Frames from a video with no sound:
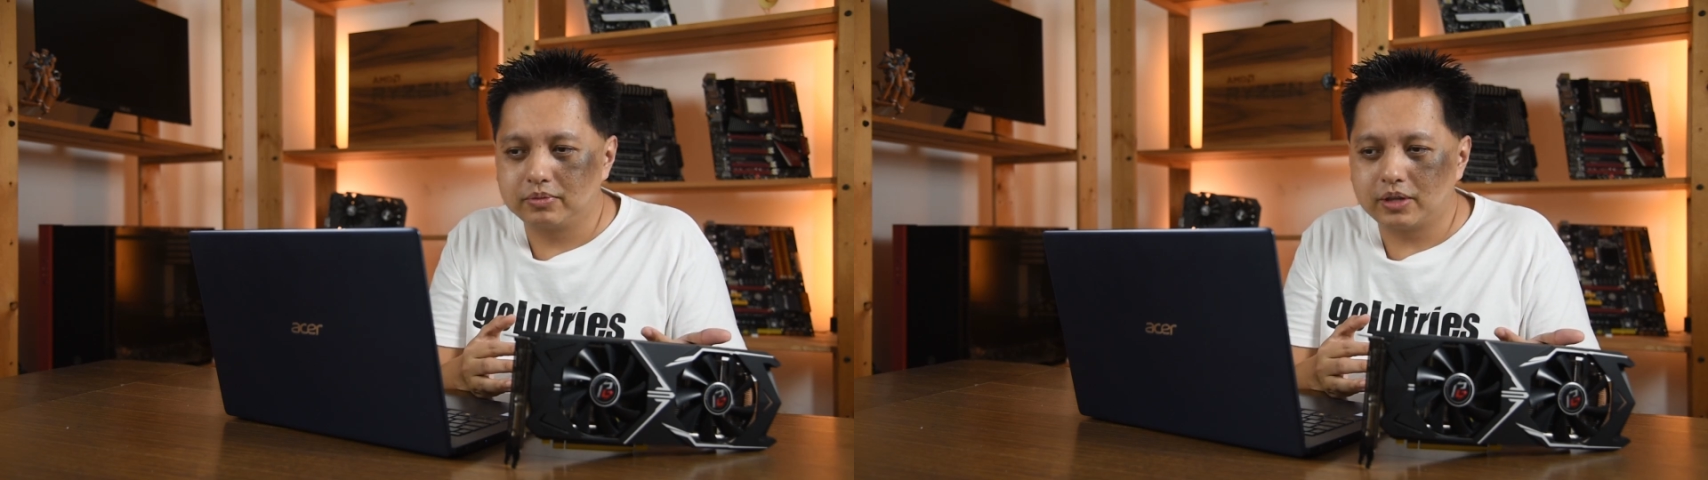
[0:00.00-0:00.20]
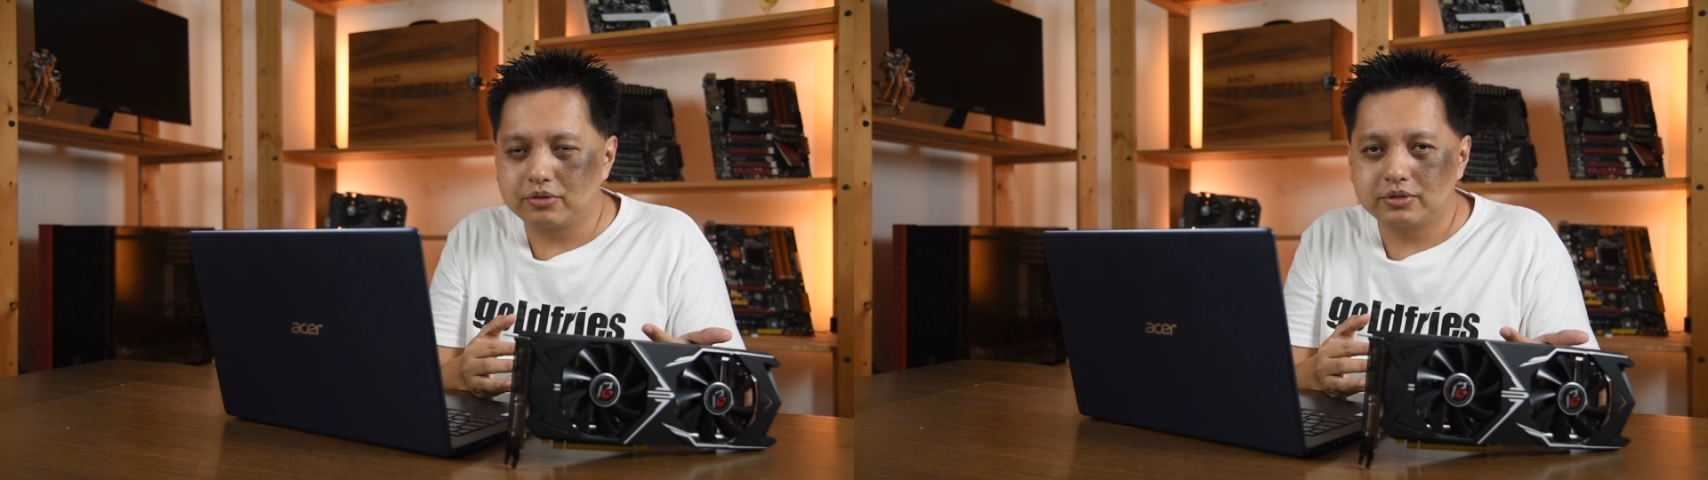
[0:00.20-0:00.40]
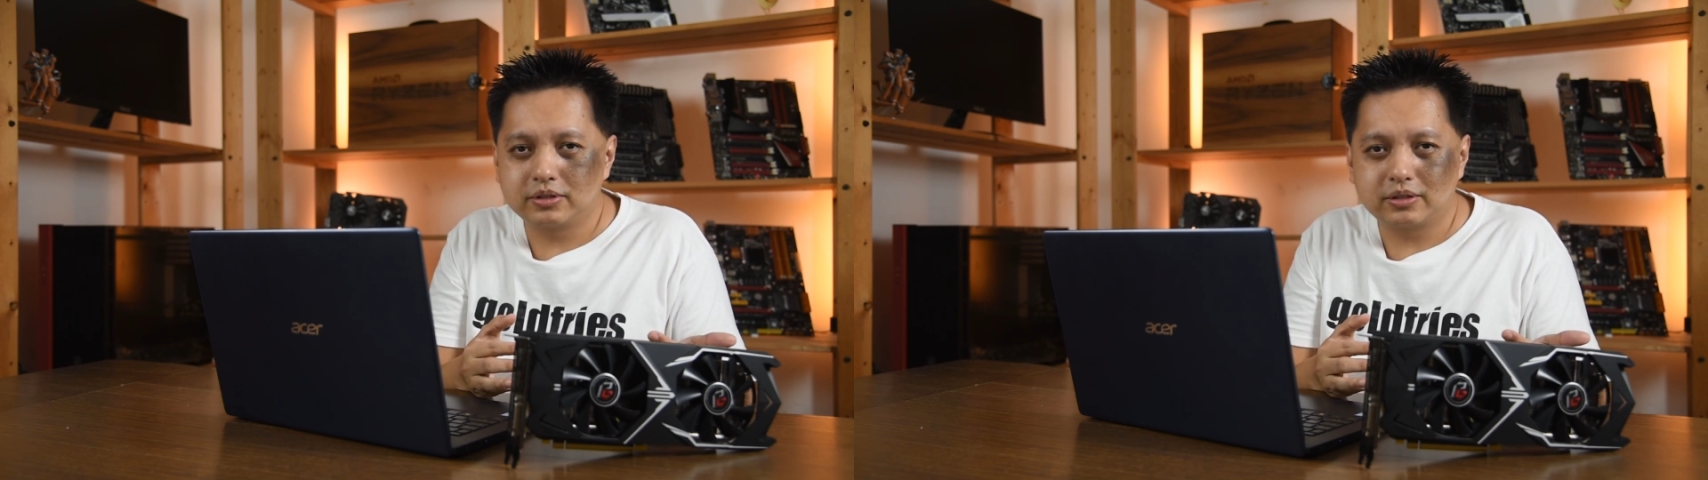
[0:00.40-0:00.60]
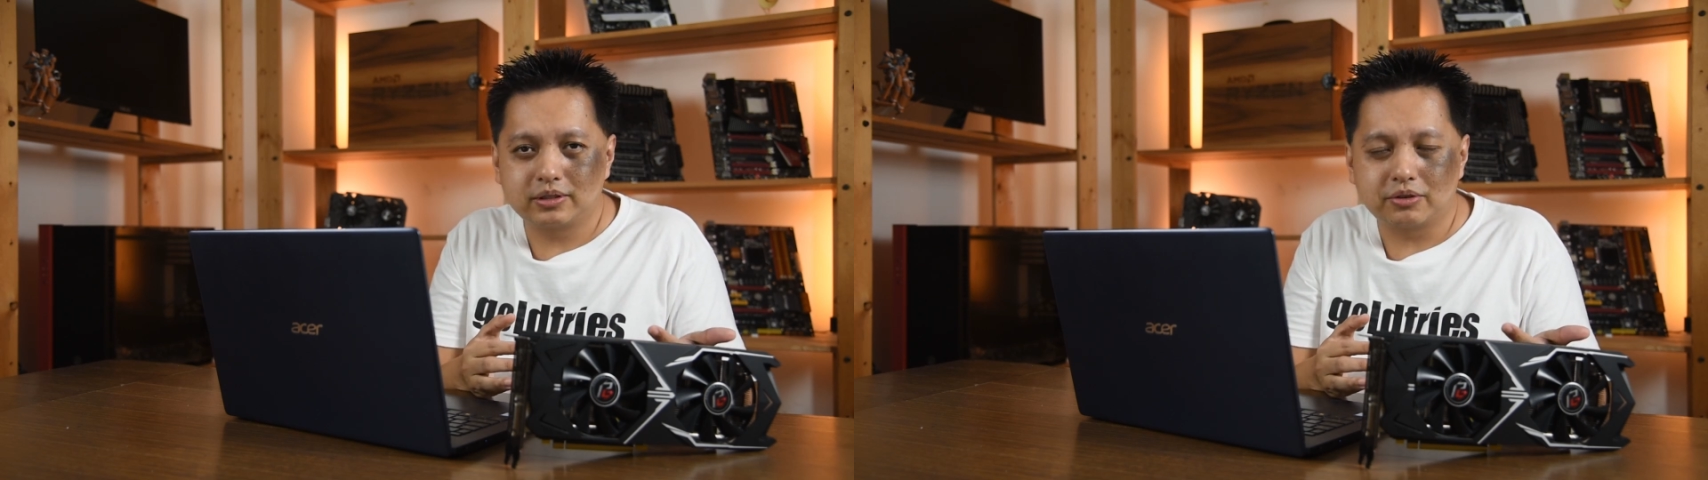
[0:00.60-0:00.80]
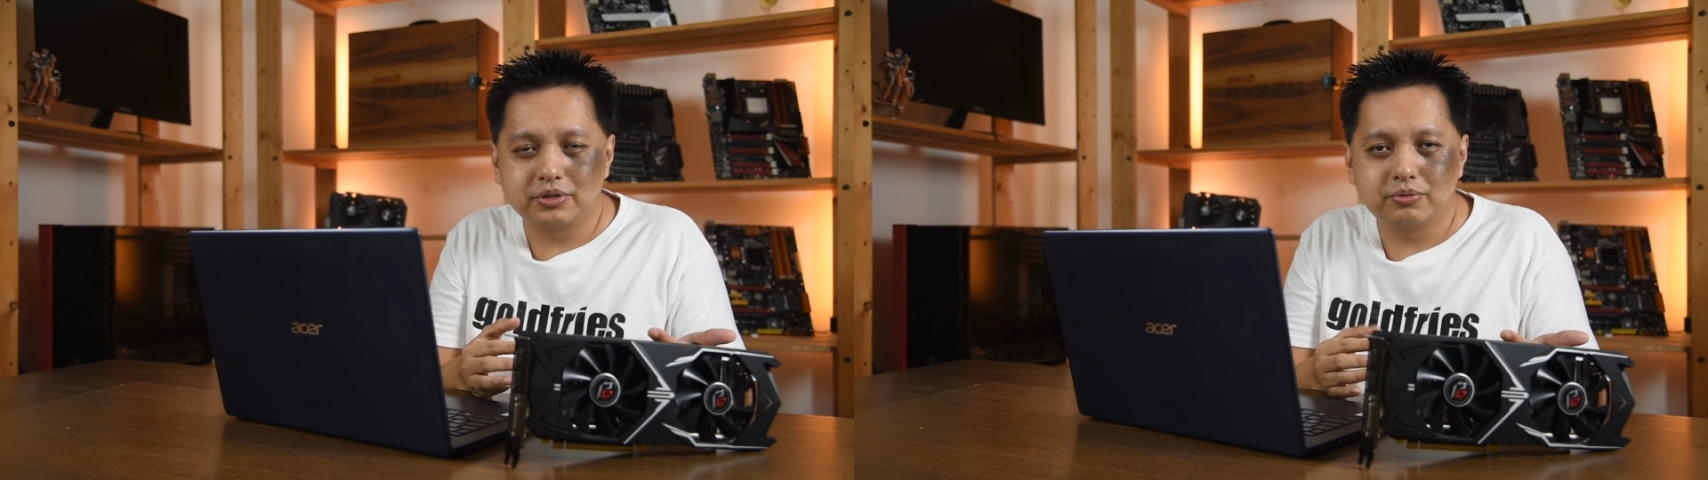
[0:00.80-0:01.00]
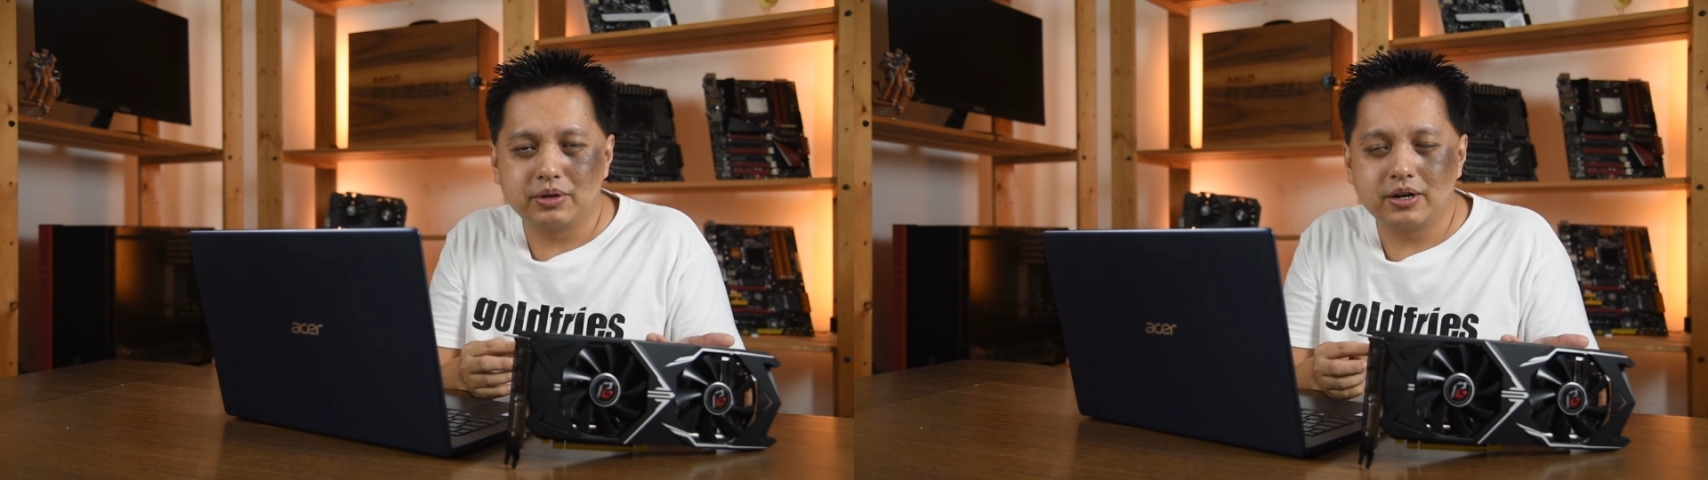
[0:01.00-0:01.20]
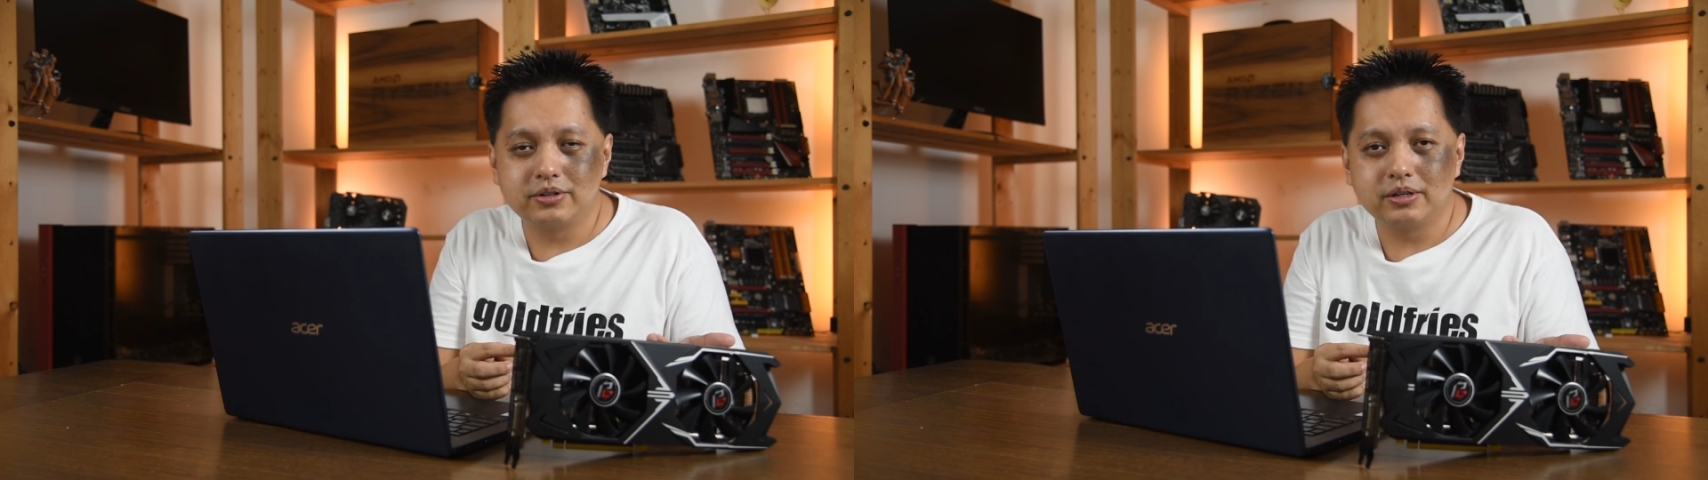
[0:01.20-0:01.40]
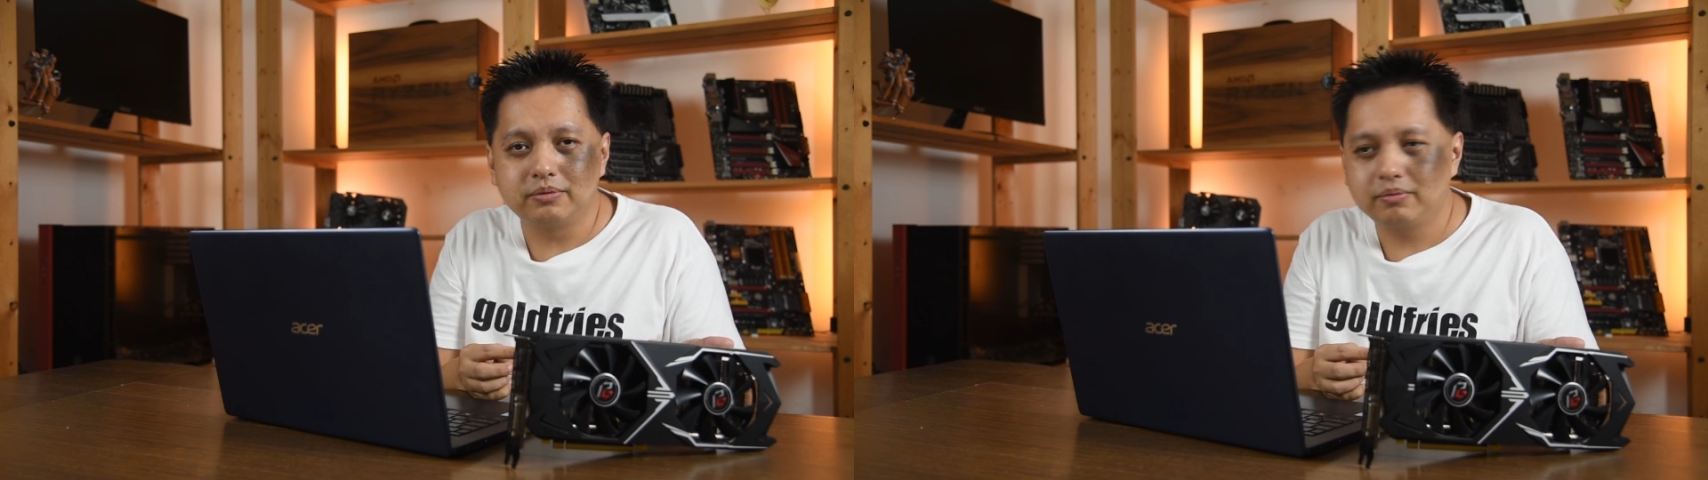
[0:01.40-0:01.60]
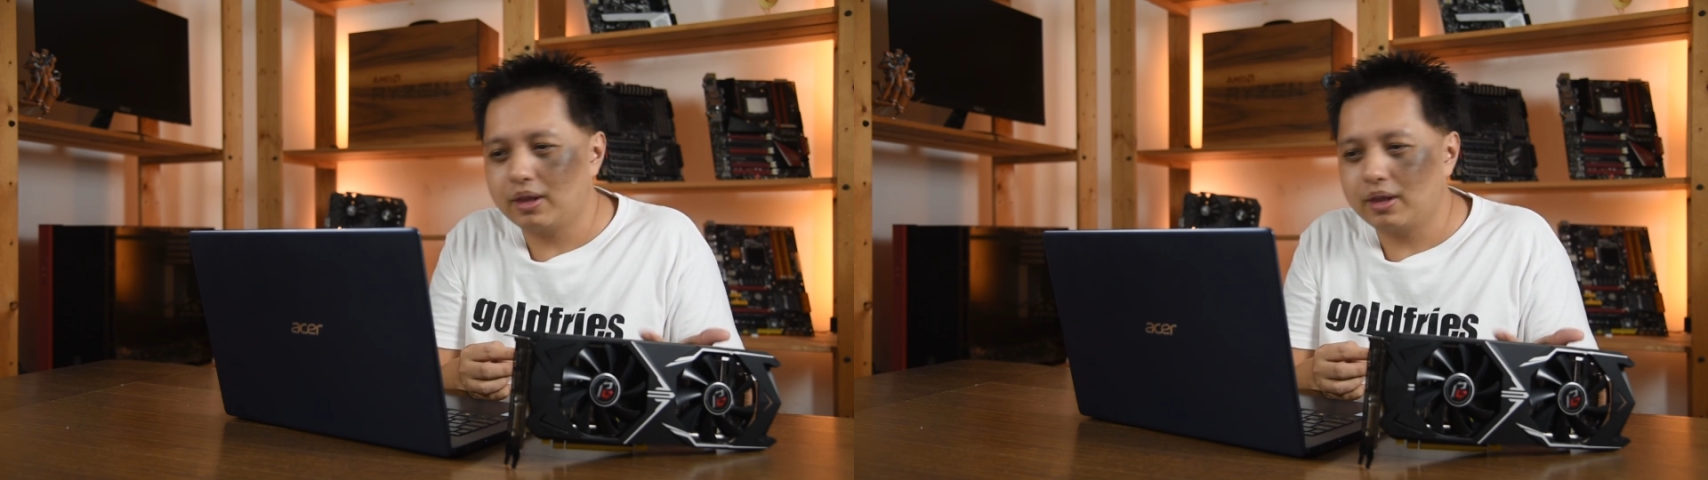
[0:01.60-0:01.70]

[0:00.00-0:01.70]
1100,